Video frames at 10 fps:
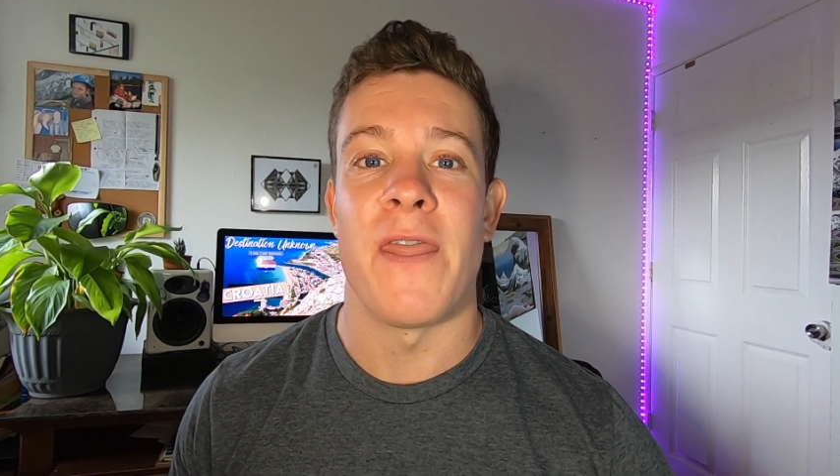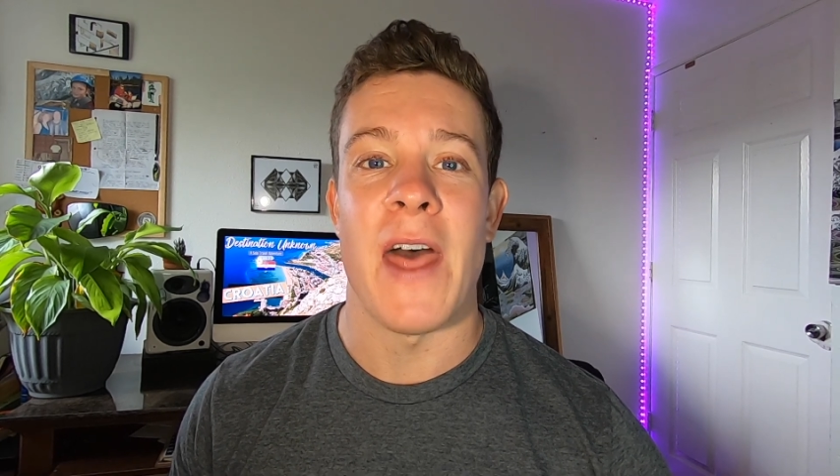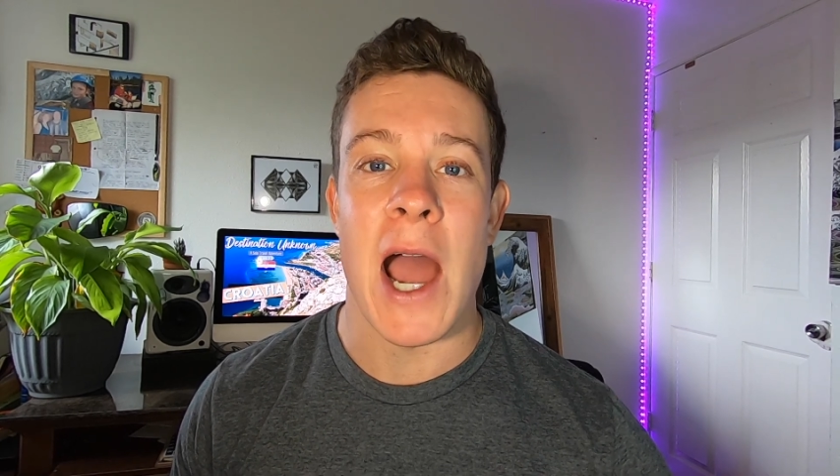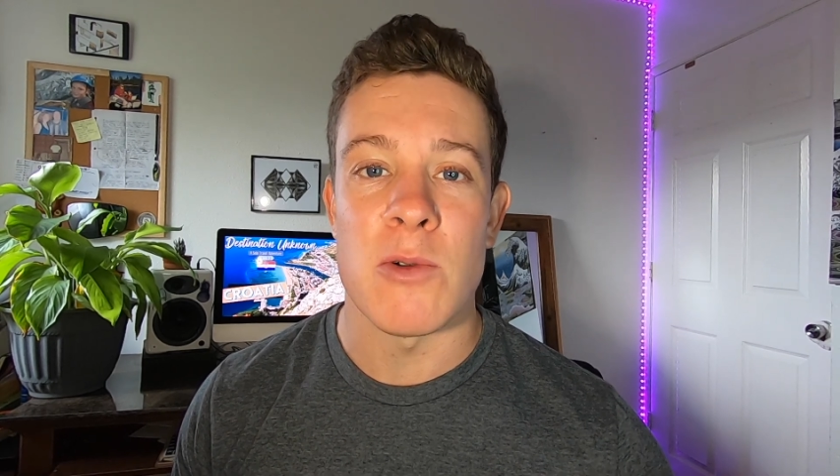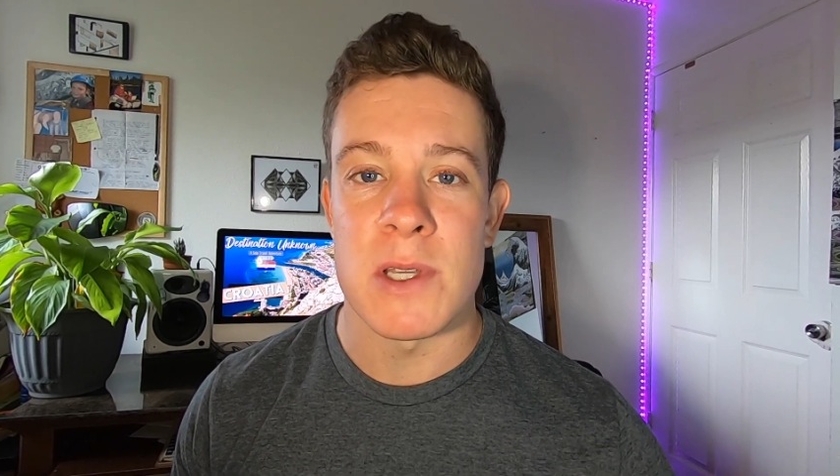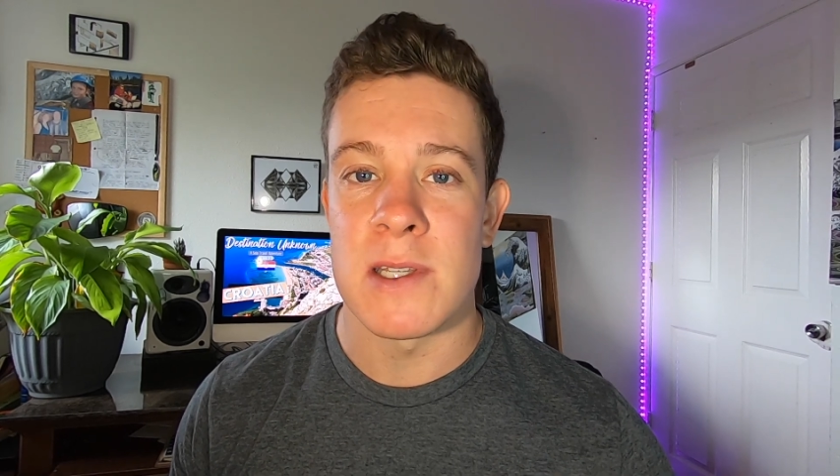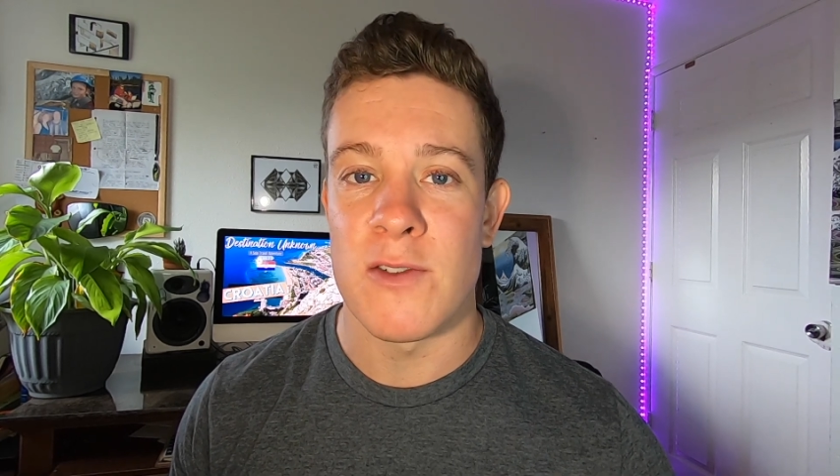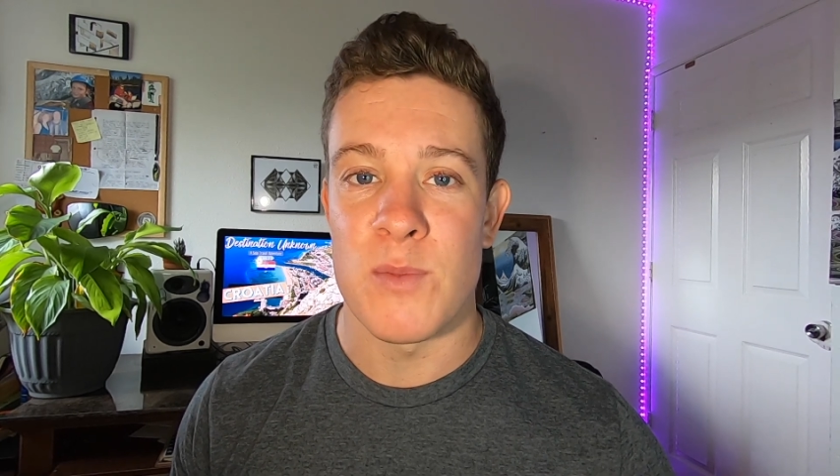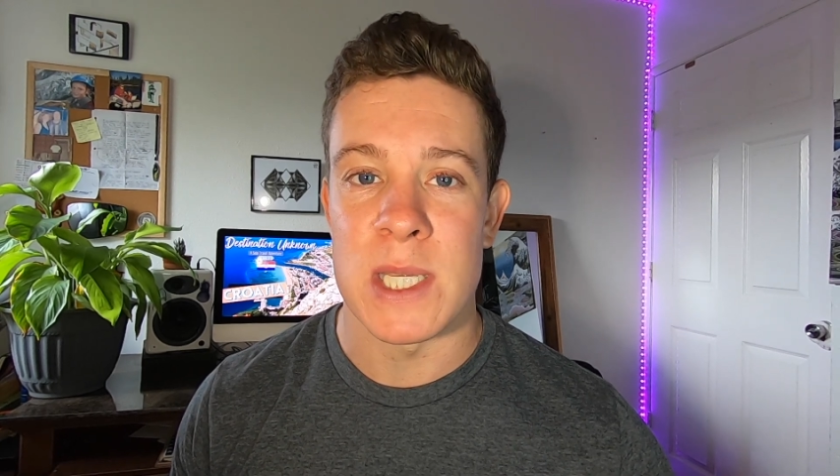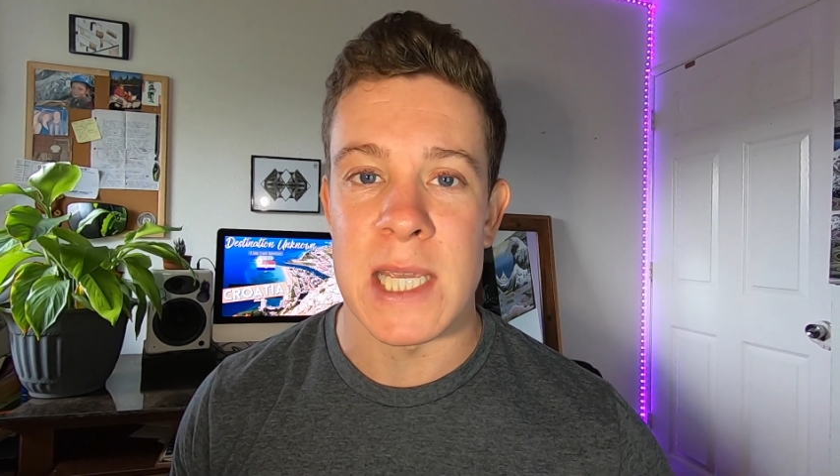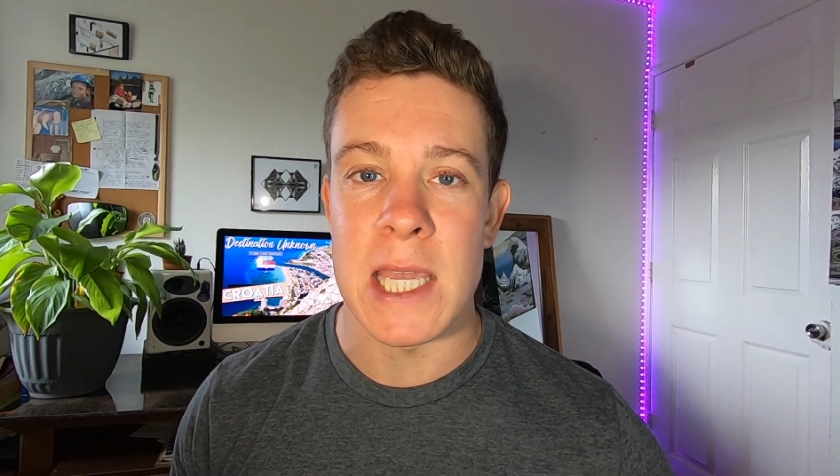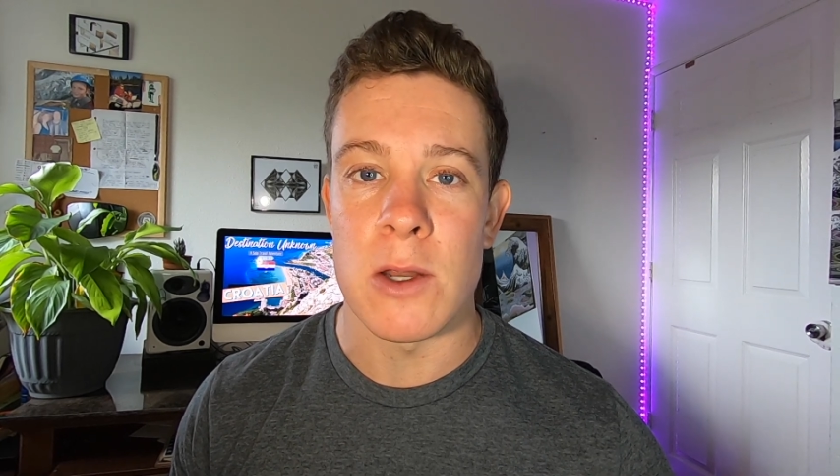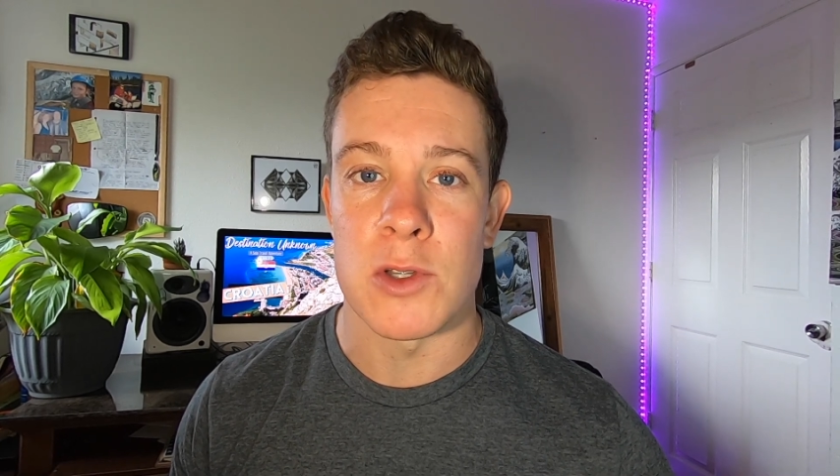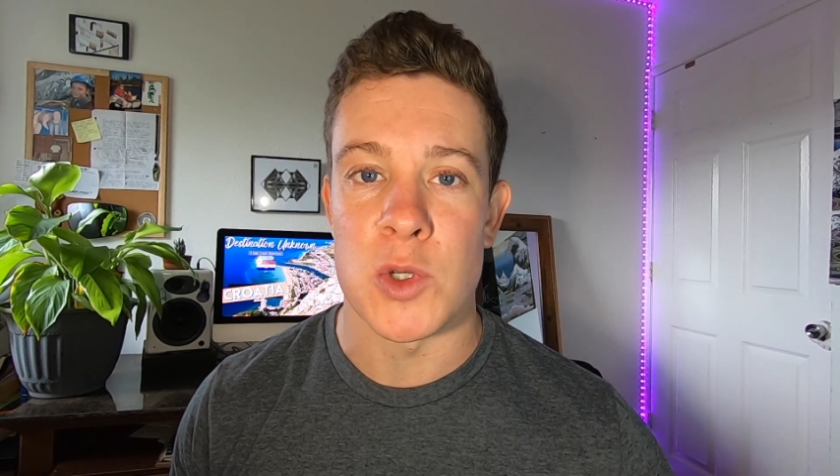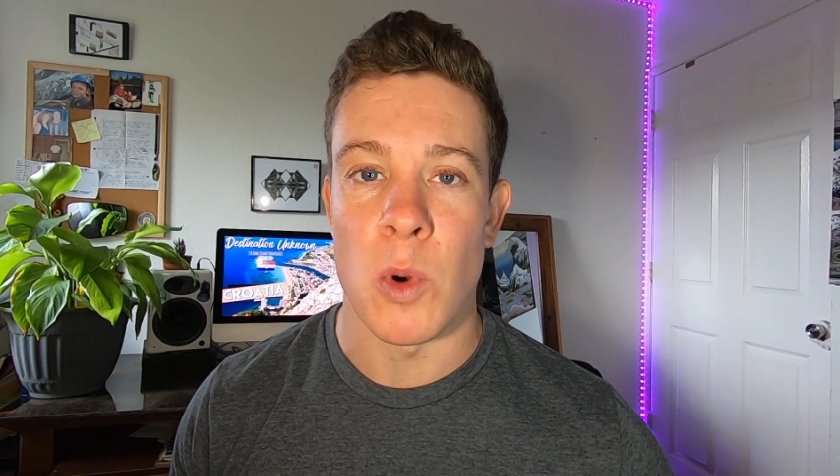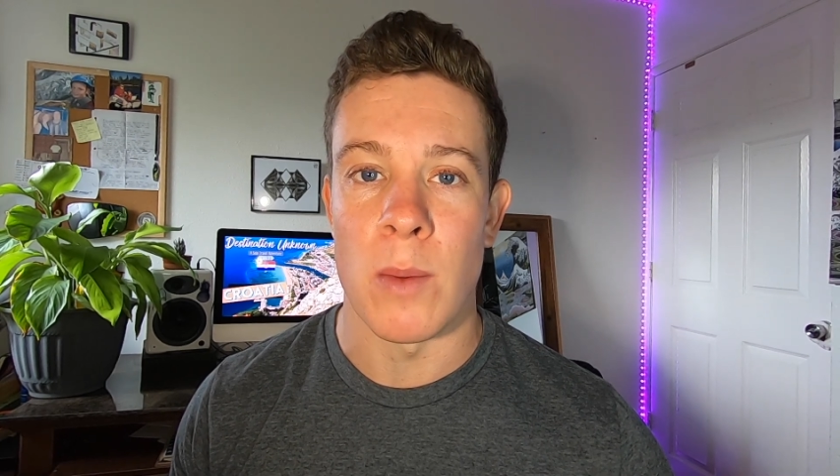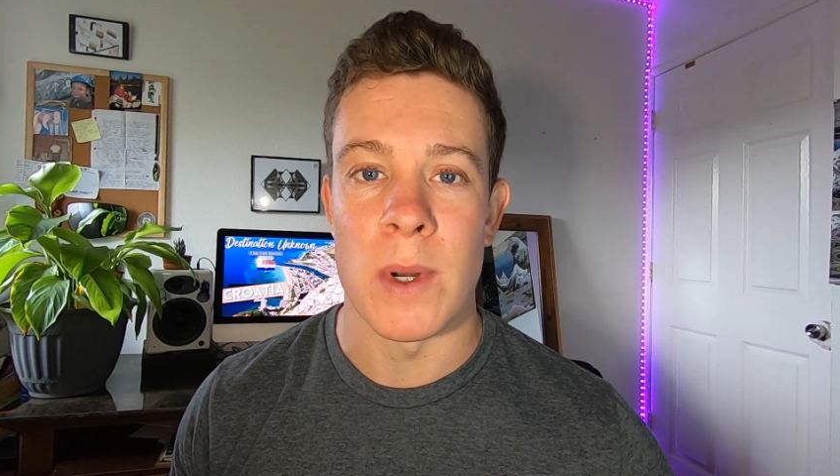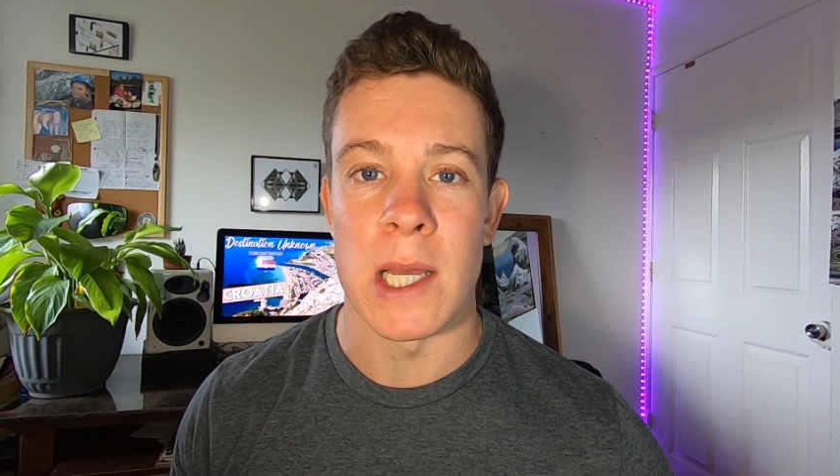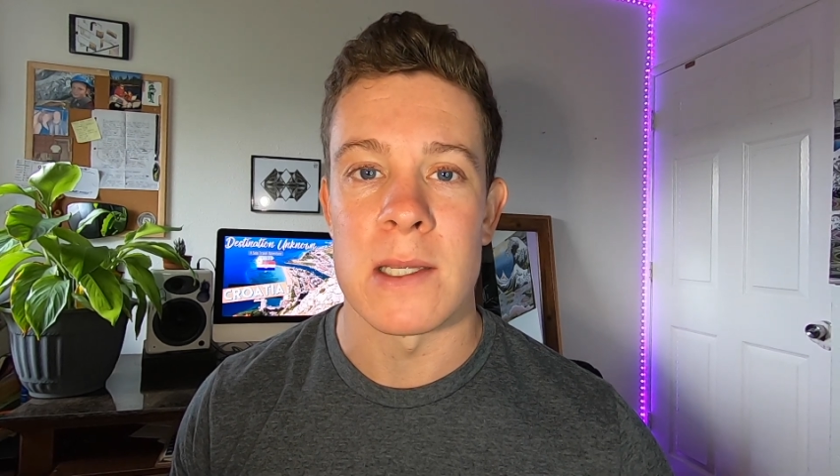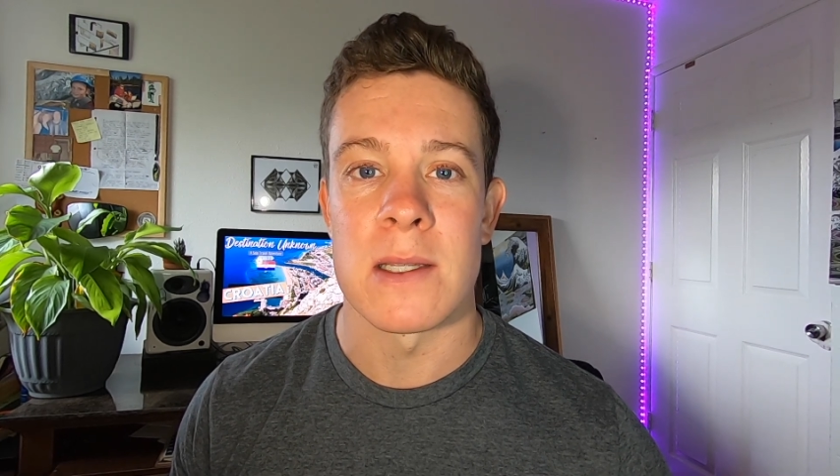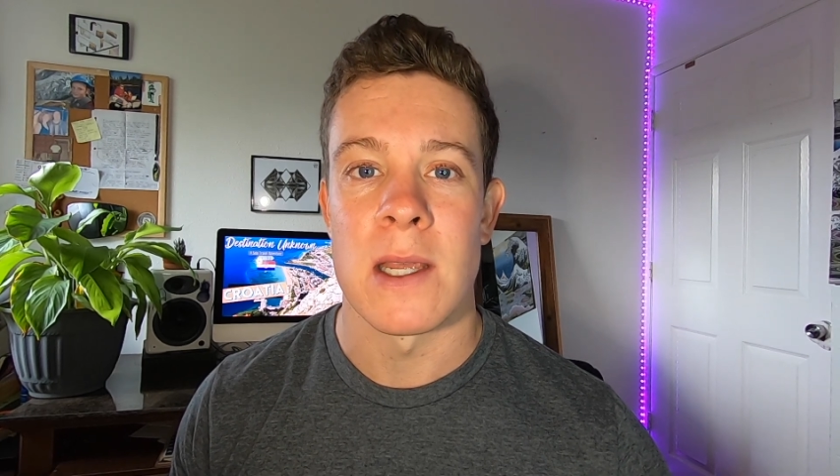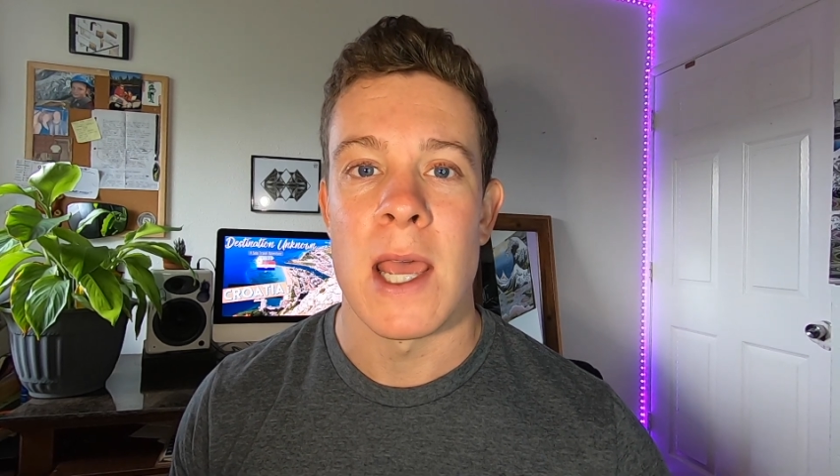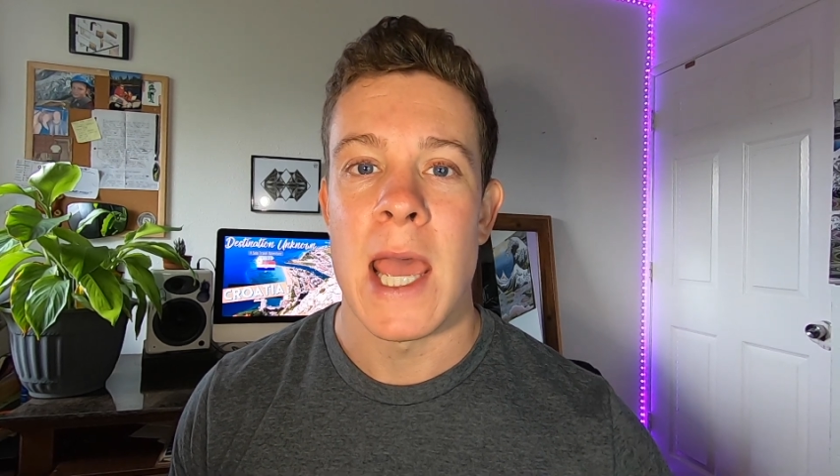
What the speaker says: thousands of mosquitoes swarmed us.